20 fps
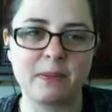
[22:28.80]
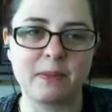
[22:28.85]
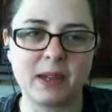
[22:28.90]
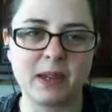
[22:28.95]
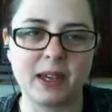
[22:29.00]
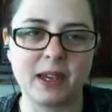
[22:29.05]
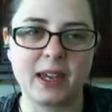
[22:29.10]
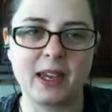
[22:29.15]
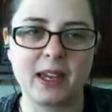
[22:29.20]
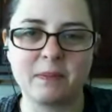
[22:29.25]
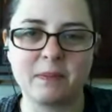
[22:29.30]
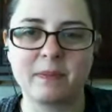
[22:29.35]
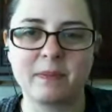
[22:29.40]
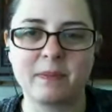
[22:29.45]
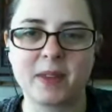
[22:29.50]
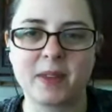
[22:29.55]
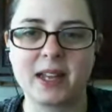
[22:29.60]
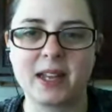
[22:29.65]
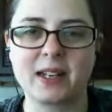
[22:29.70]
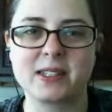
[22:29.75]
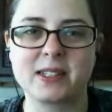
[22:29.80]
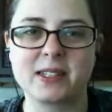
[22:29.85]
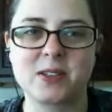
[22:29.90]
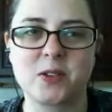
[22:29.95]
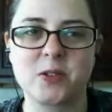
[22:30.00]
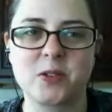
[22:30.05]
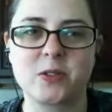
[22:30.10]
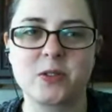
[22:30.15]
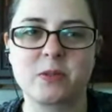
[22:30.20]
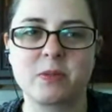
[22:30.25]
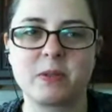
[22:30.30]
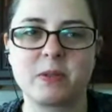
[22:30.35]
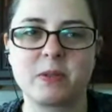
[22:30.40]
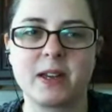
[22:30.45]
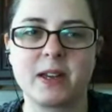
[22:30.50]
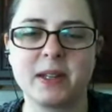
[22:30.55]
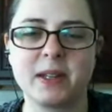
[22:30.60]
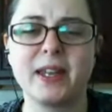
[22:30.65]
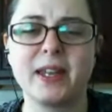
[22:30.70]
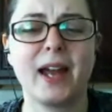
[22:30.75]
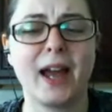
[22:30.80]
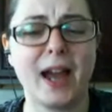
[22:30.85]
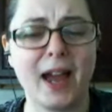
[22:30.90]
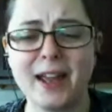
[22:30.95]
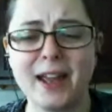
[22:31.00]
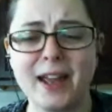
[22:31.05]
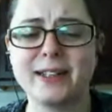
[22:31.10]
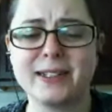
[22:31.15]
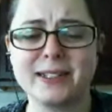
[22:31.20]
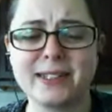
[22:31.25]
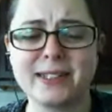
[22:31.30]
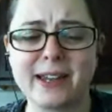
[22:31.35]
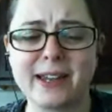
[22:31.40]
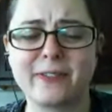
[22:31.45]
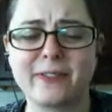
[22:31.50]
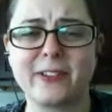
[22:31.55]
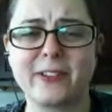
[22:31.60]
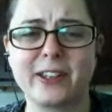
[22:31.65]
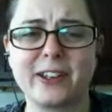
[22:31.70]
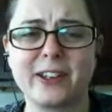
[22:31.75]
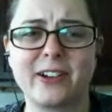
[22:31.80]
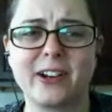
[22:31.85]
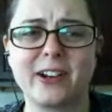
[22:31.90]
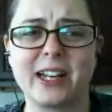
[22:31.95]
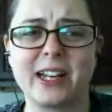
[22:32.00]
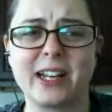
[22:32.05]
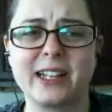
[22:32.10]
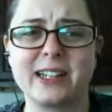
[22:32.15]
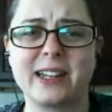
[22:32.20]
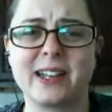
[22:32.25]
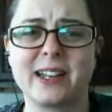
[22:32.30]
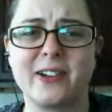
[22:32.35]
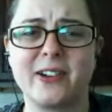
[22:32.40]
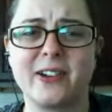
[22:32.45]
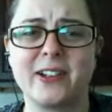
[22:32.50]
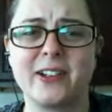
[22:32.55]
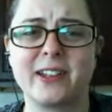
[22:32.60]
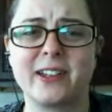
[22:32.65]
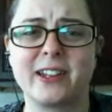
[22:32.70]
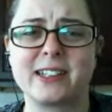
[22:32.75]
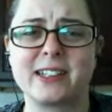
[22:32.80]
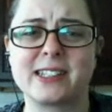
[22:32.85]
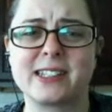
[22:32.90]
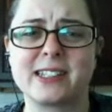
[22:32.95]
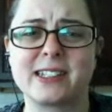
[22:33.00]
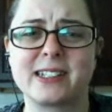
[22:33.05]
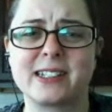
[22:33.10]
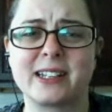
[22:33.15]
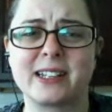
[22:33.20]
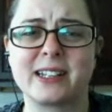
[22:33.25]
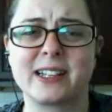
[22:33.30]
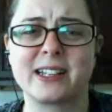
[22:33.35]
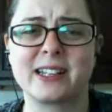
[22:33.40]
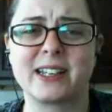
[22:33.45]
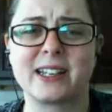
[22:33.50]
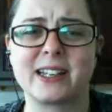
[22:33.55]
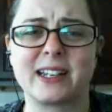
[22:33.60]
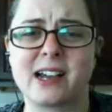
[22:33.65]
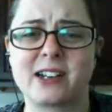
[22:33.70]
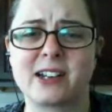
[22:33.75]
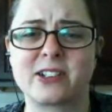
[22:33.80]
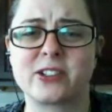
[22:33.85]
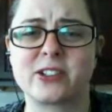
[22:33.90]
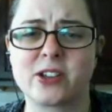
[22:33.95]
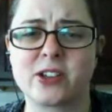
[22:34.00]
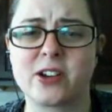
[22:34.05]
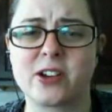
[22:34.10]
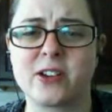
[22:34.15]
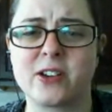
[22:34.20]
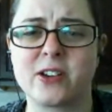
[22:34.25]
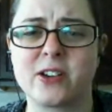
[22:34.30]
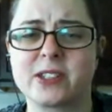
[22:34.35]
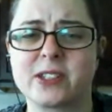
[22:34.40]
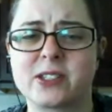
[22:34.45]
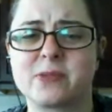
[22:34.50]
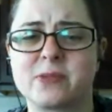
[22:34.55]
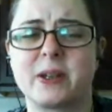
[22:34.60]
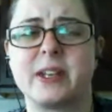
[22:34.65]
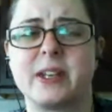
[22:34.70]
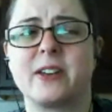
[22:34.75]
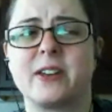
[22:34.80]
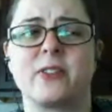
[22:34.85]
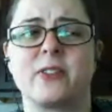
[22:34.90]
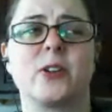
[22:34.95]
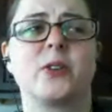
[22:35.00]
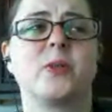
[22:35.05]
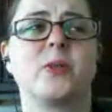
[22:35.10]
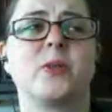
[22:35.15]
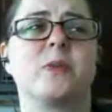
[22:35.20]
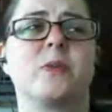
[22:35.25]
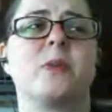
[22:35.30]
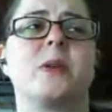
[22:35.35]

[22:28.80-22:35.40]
game and it's Google Play, but like I could definitely grind on this in like a doctor's office waiting room.